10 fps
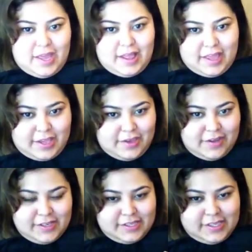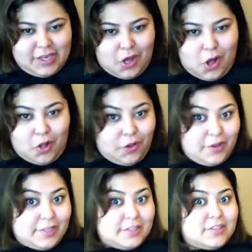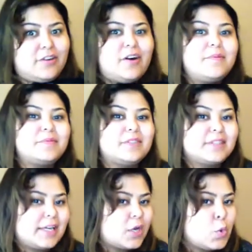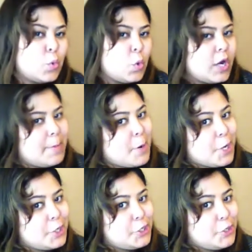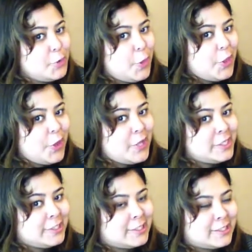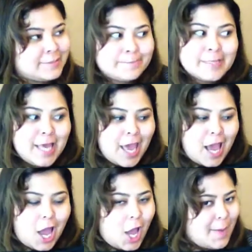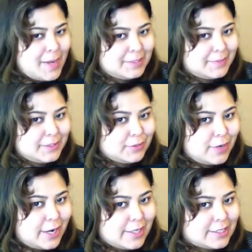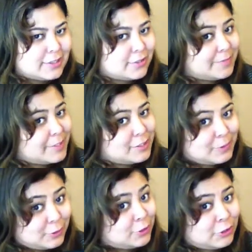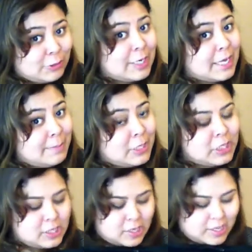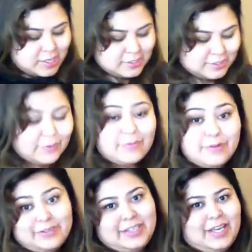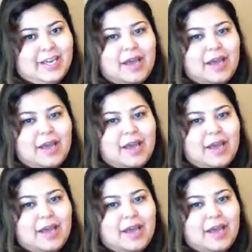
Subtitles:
like, you can see all this, so I'm just like, what am I gonna do with this? How am I supposed to wear this? Am I supposed to show a nipple? So, we'll see,